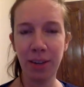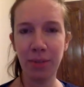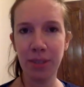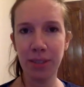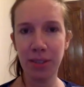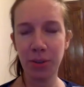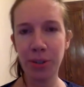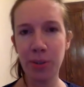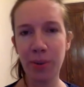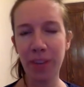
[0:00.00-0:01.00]
you know,
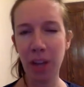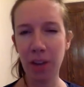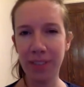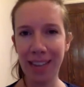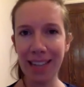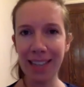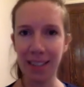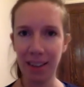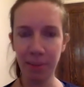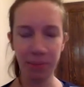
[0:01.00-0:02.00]
stories with a lot of
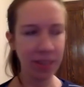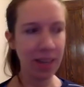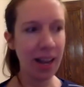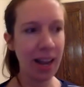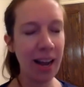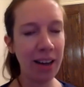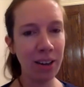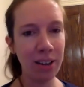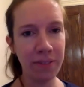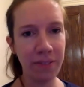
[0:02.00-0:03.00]
data a
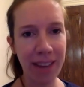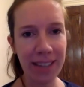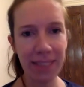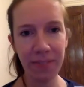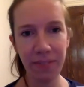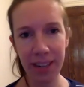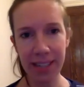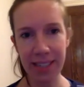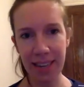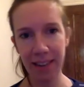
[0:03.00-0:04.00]
lot of facts and
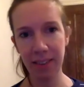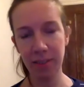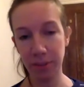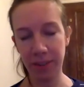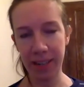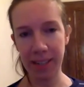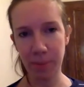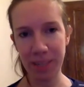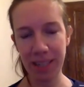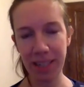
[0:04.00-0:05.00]
figures in, or
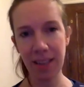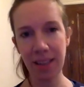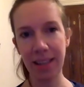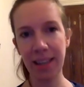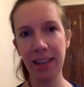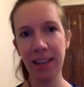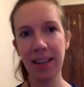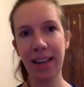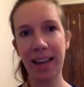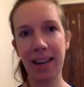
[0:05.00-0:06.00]
figures particularly,
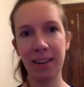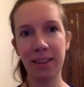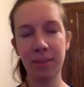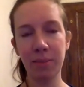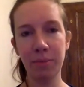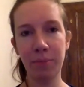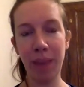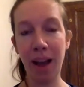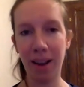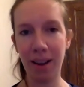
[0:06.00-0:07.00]
can
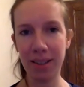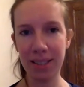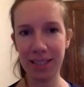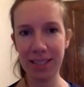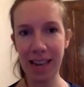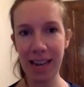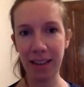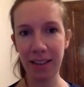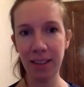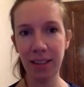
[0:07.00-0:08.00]
be hard to
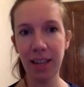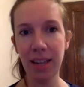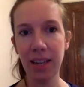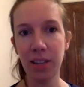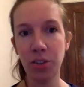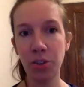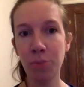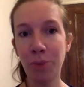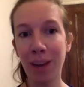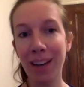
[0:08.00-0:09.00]
tell,
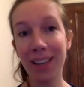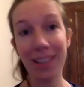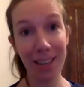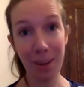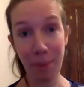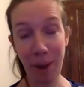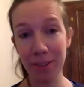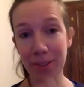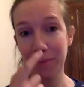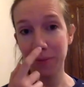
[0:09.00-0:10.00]
you might think
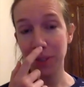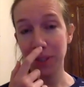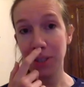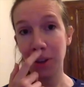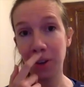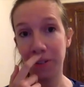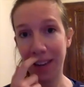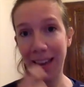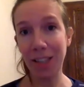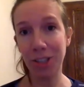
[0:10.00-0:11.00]
about
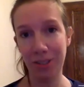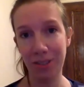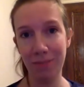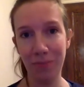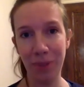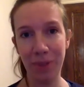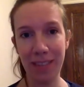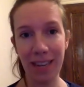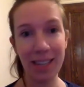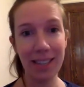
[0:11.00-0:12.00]
sonification
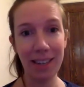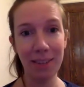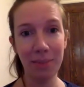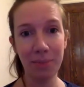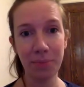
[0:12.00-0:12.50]
of data.